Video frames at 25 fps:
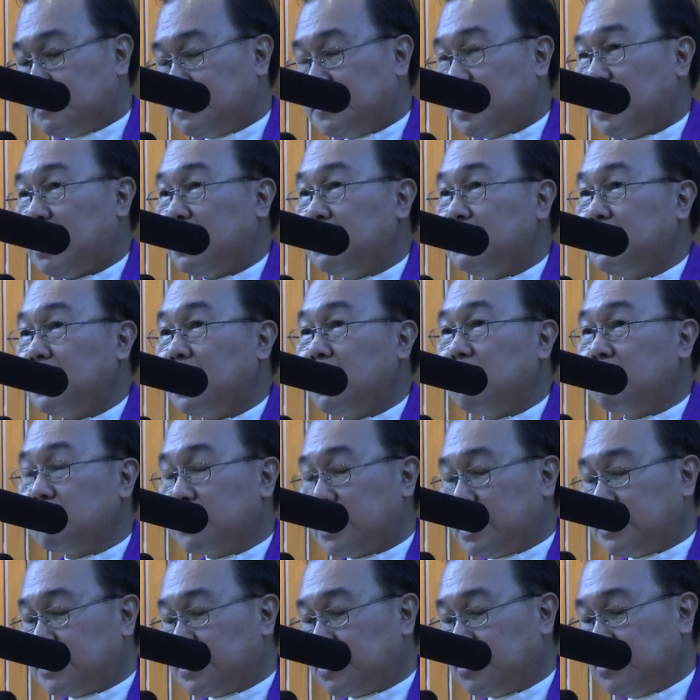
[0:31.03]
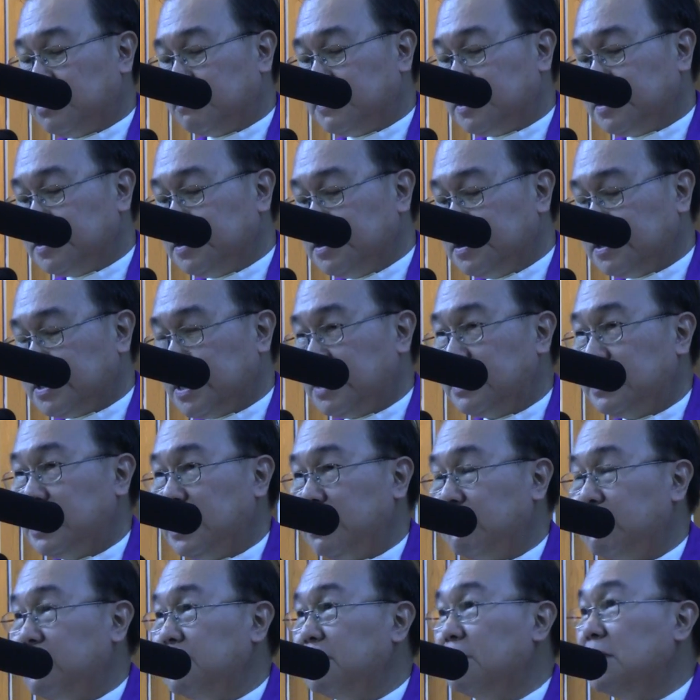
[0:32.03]
They are now catechumens and
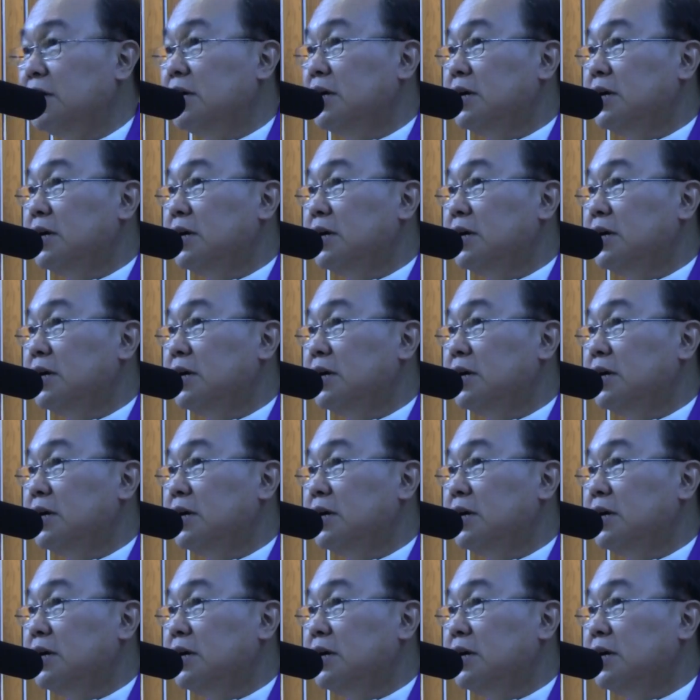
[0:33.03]
they will